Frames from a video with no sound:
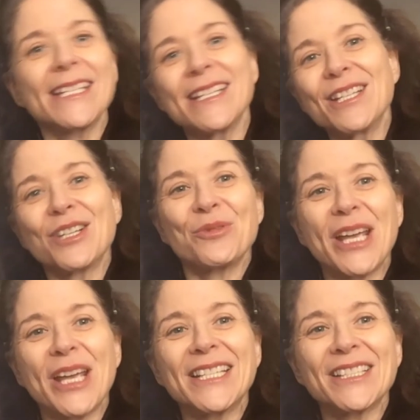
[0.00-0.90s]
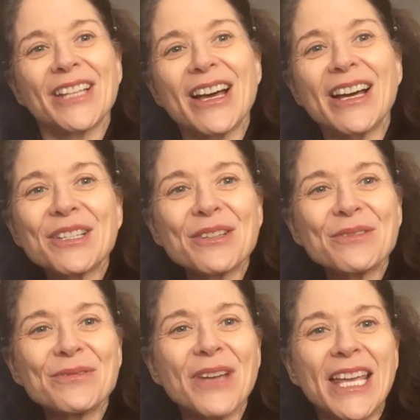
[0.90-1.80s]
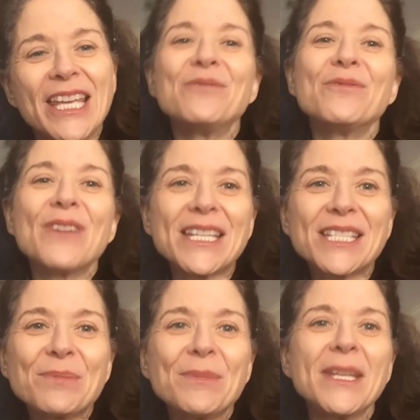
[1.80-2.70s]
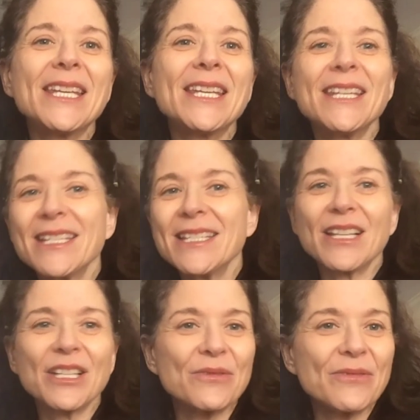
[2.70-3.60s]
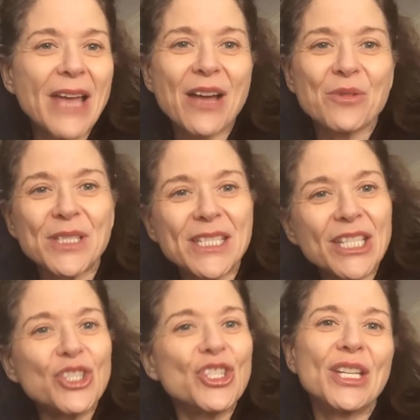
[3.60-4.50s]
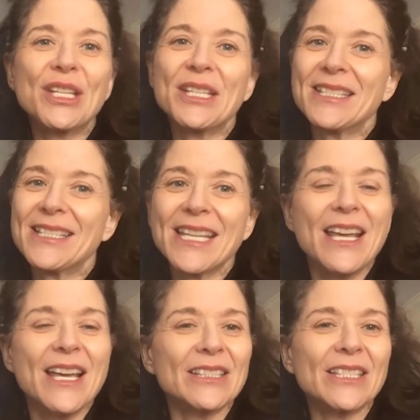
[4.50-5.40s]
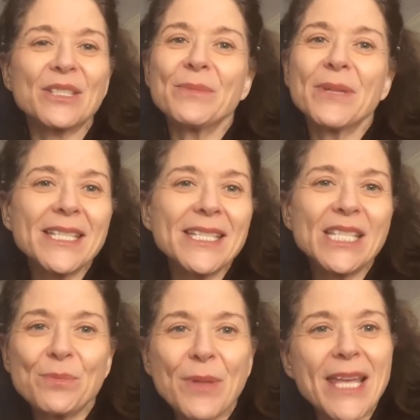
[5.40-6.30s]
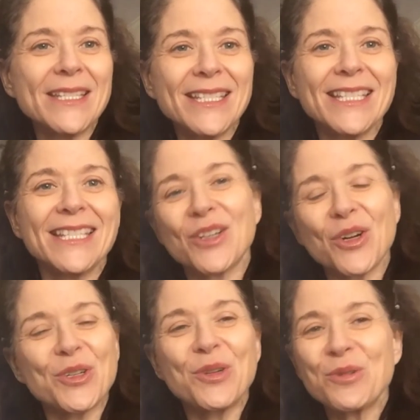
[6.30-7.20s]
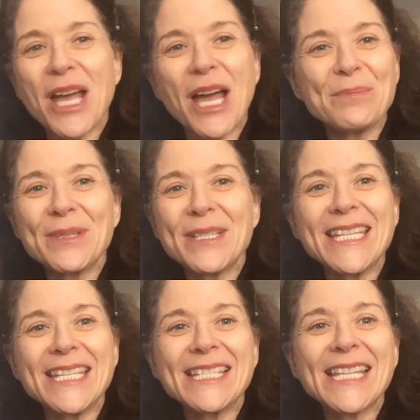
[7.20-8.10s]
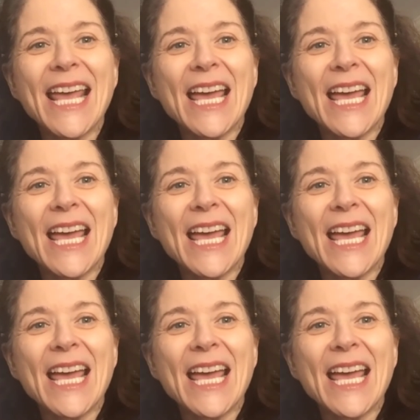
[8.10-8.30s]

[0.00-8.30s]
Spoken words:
And it created a lot of investment, a lot of acquisitions, a lot of money spent to start new companies,